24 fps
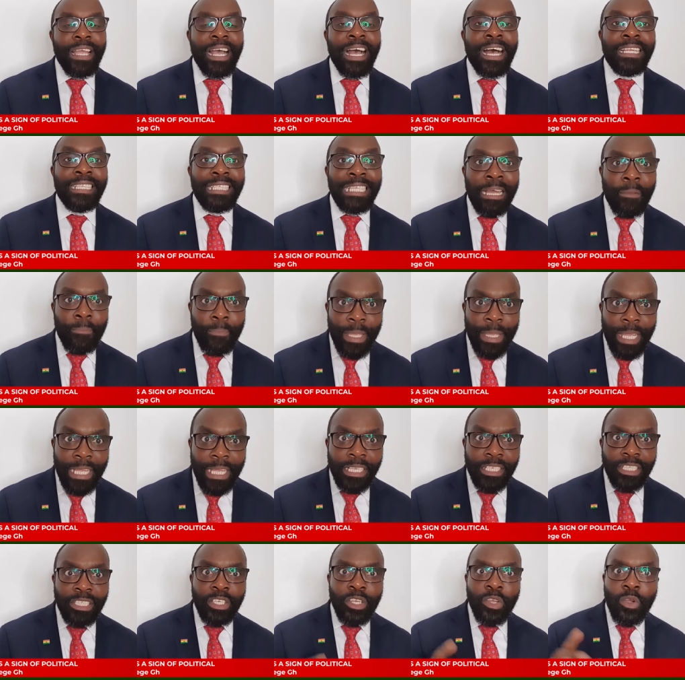And that
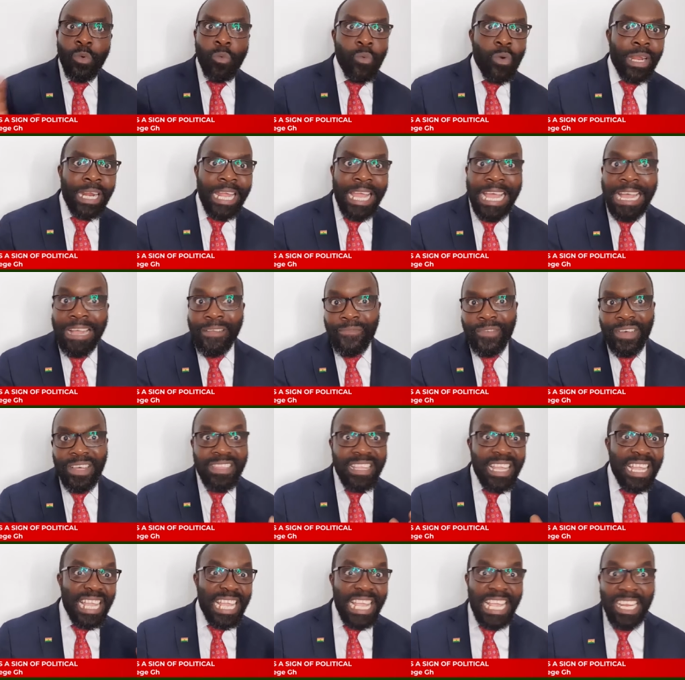means whatever
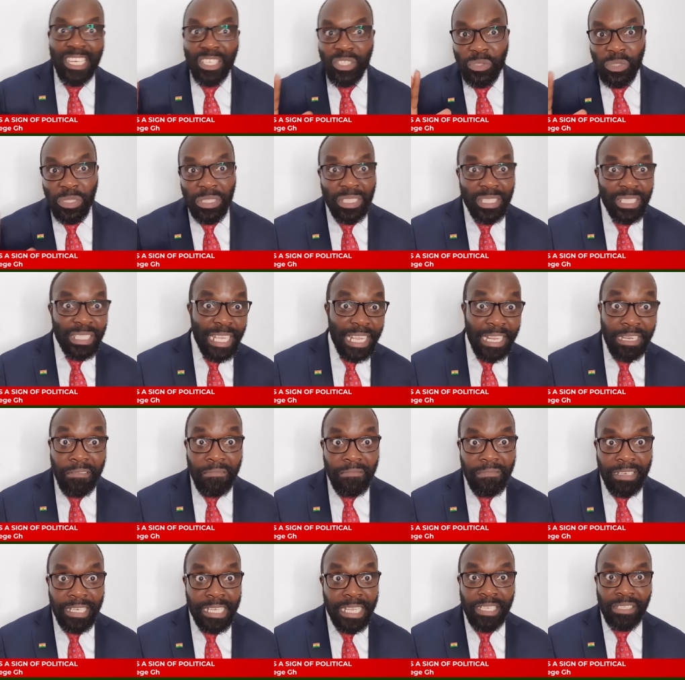the
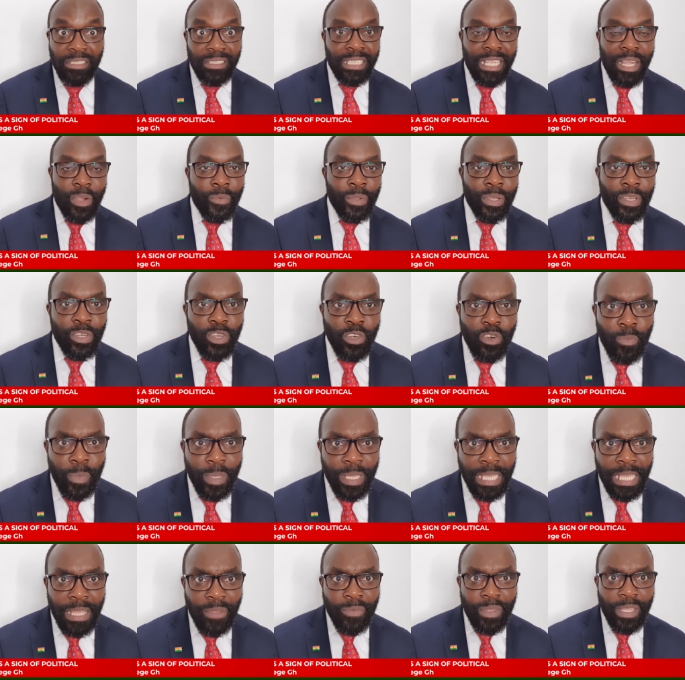interesting deals that we're going to be
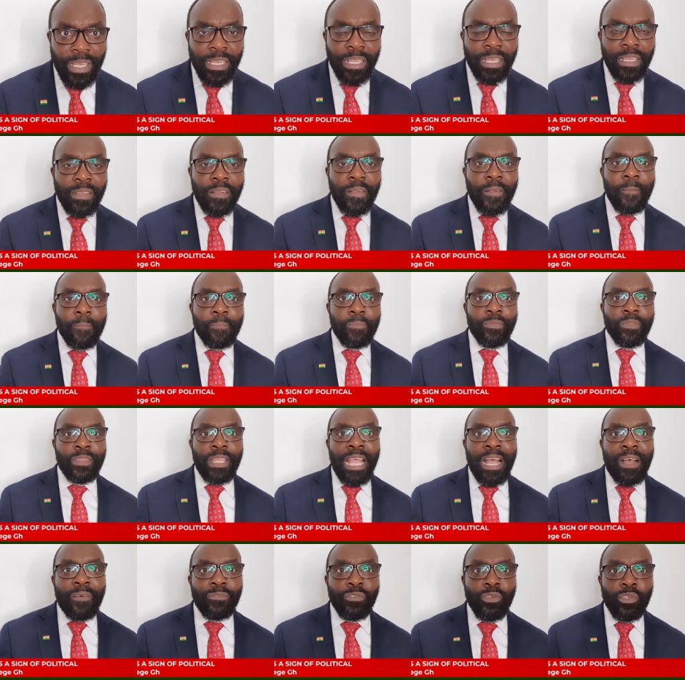giving, they
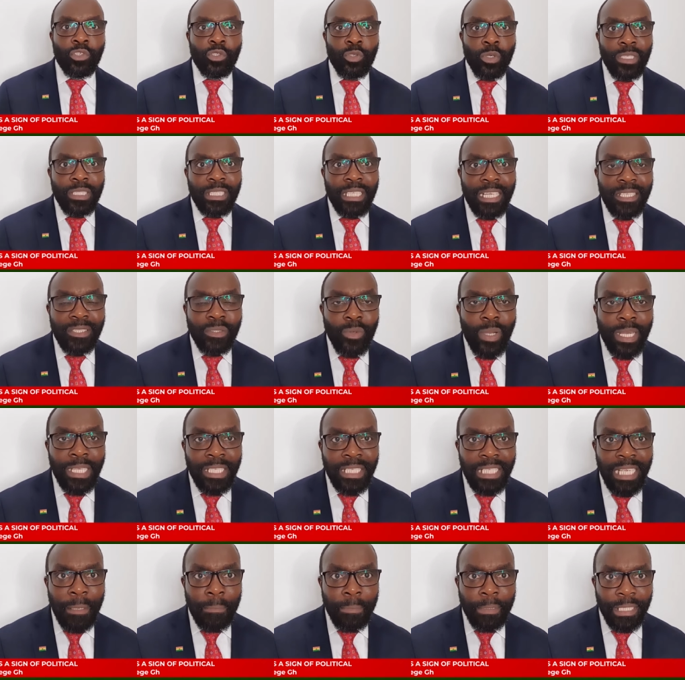have no choice than to
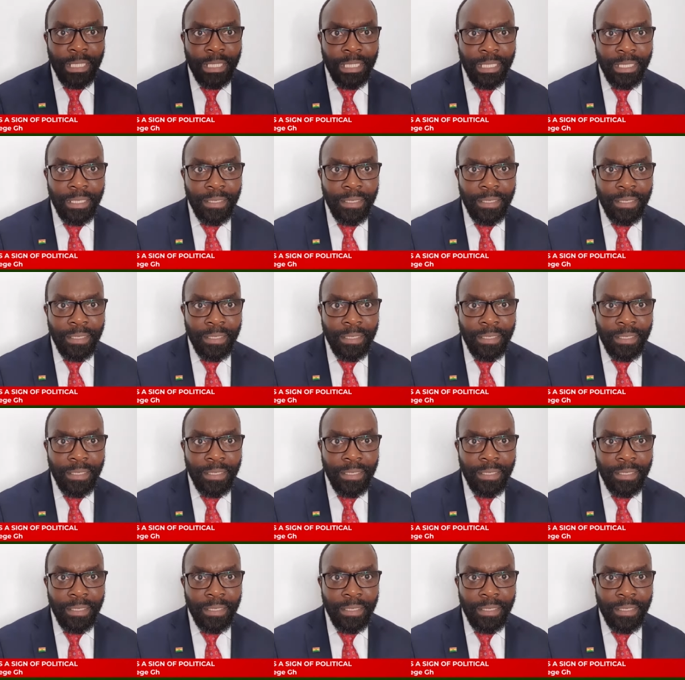accept.